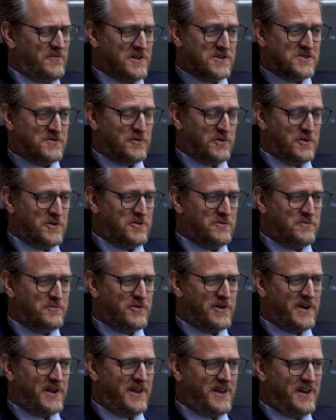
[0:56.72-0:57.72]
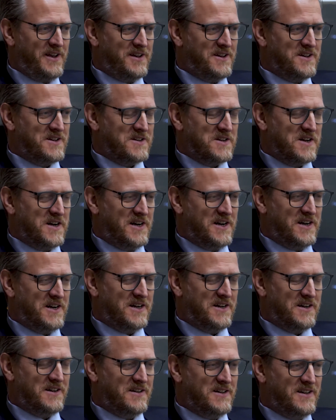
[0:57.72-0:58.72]
first of all, you're bringing
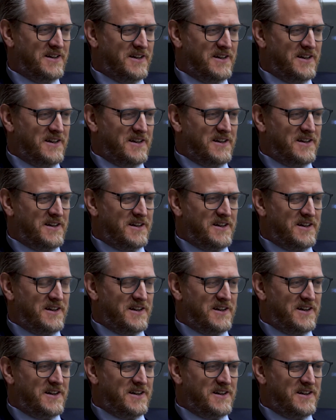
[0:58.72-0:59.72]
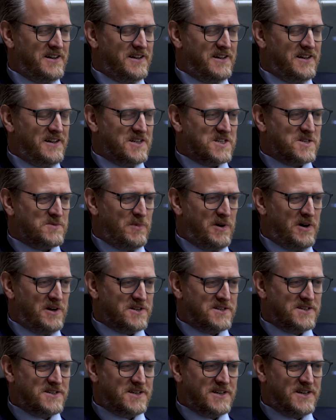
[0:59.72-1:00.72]
uh, uh,
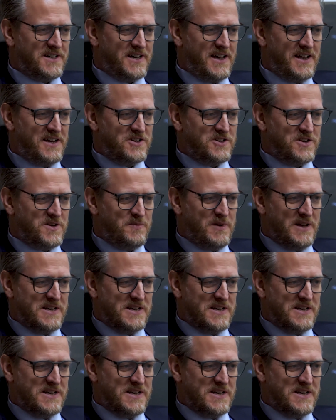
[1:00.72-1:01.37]
smart energy